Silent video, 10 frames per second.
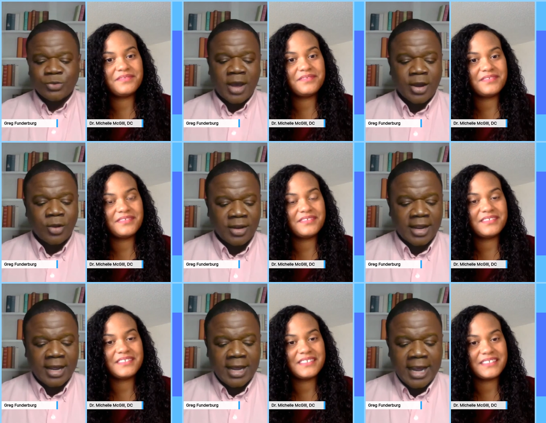Speaker 1: not
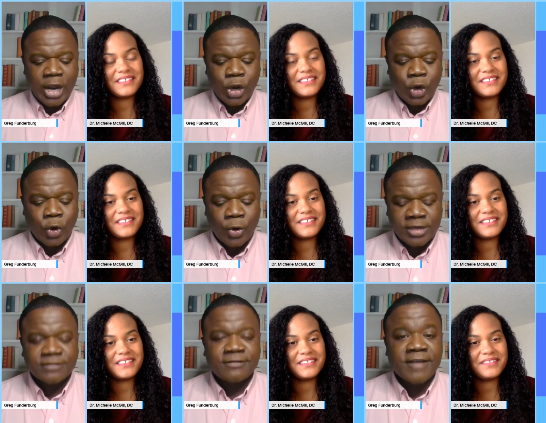only
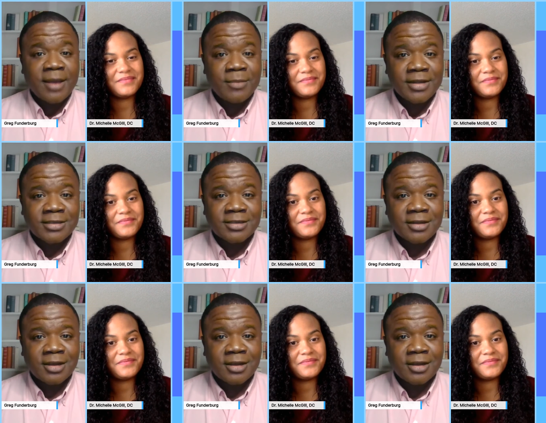encourage families,